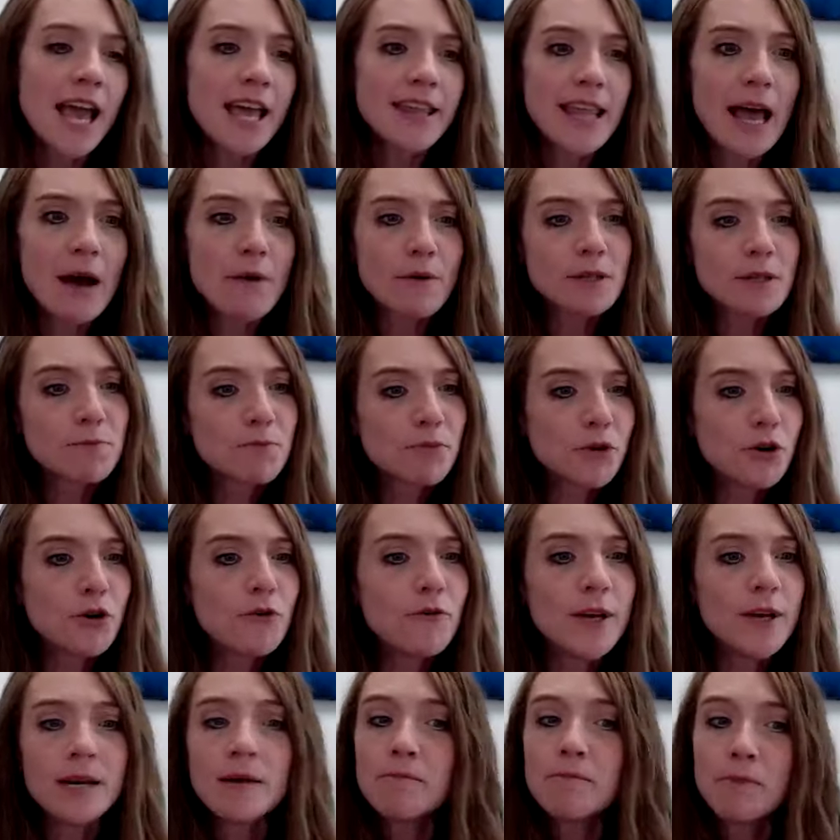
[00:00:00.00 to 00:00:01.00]
And that was
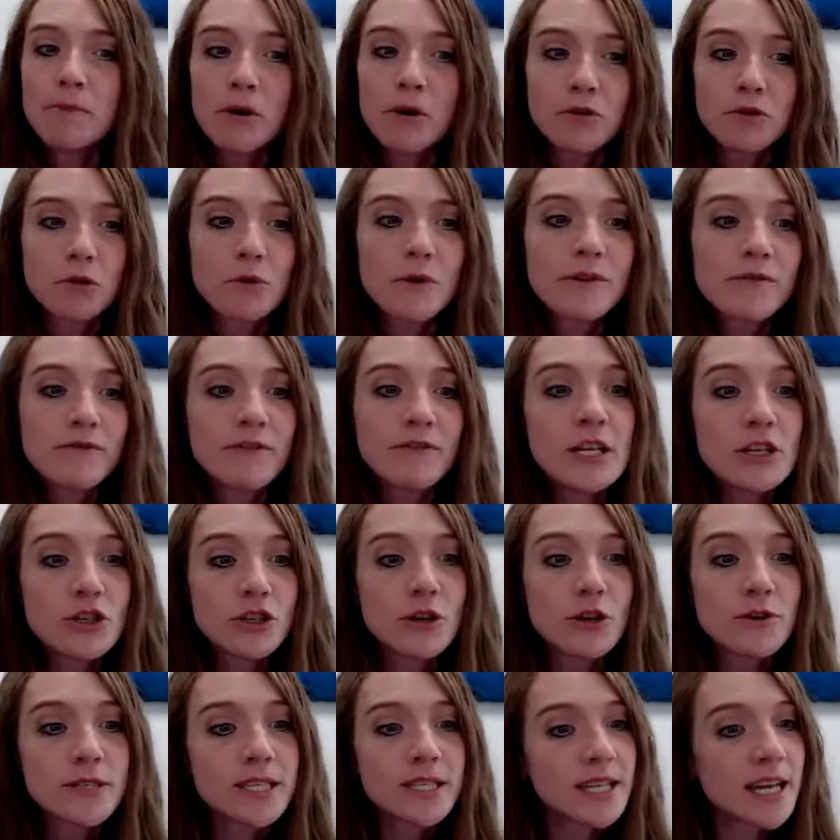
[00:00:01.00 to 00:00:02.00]
proven both through in
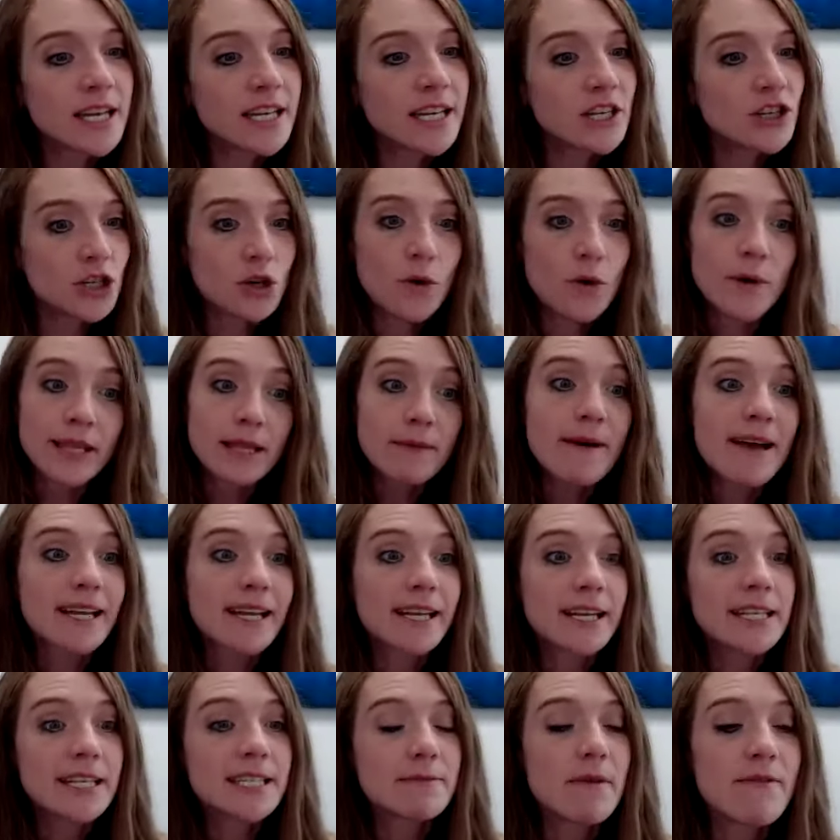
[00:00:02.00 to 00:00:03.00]
vitro studies showing the
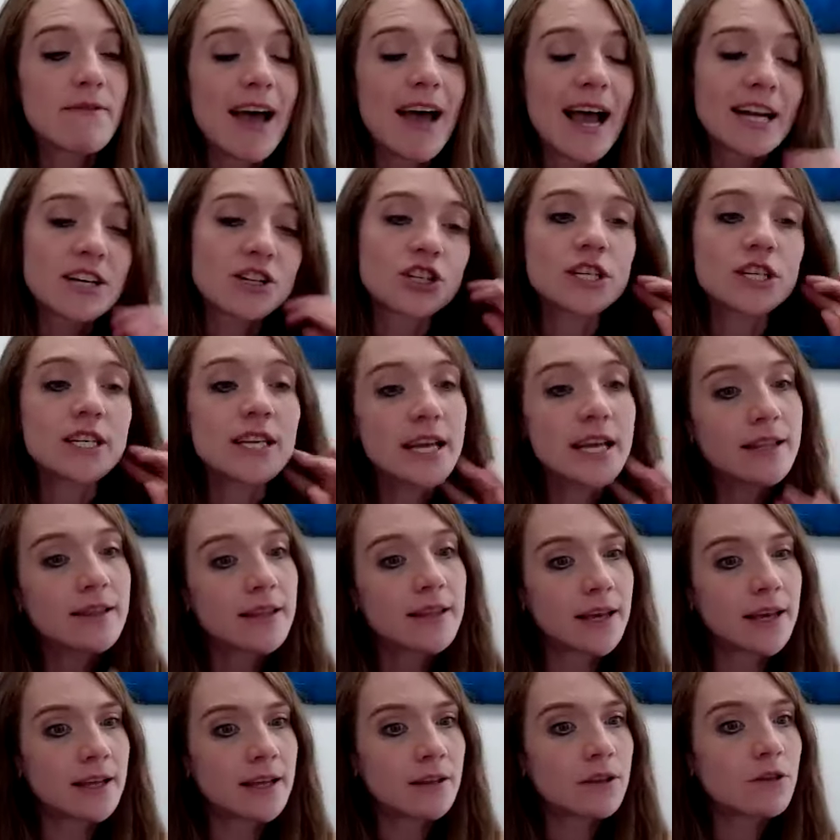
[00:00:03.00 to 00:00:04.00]
mechanism of action
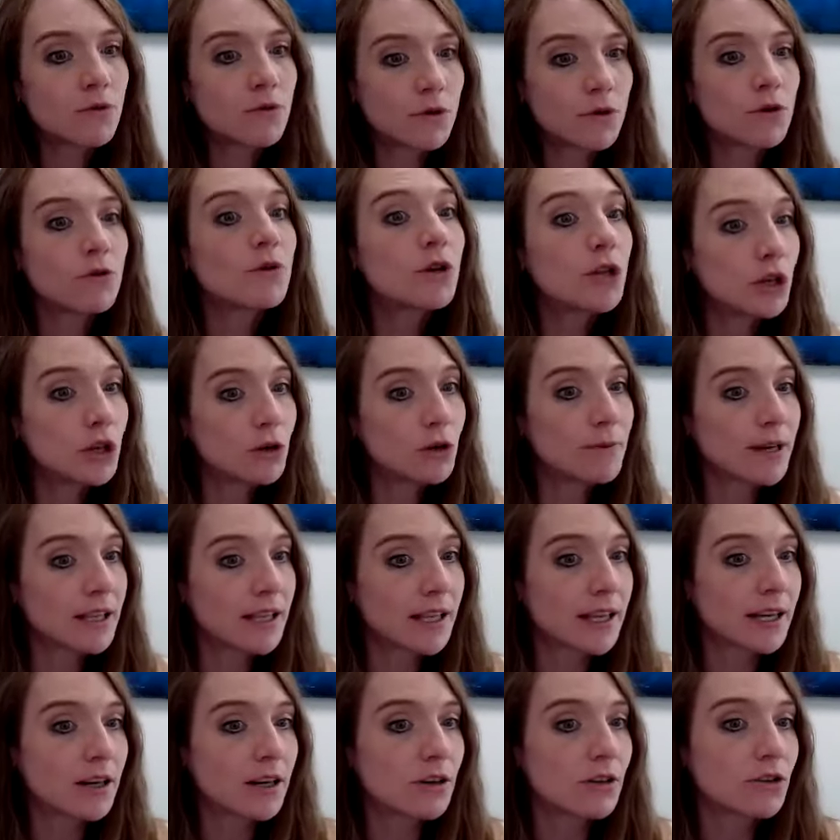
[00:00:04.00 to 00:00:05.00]
and then through
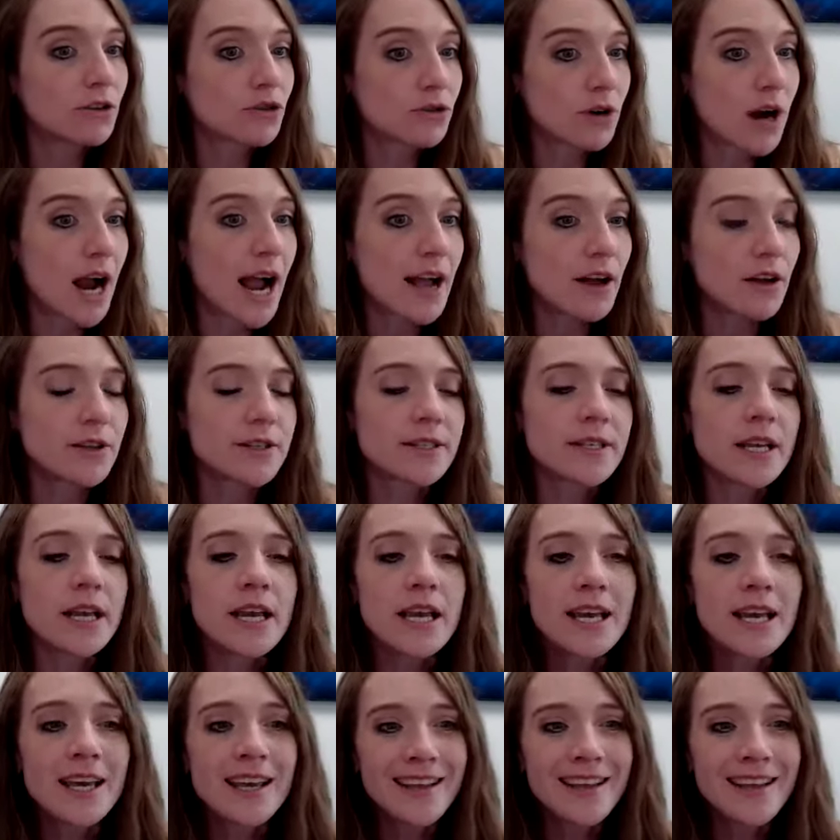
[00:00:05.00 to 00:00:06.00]
human clinical trials.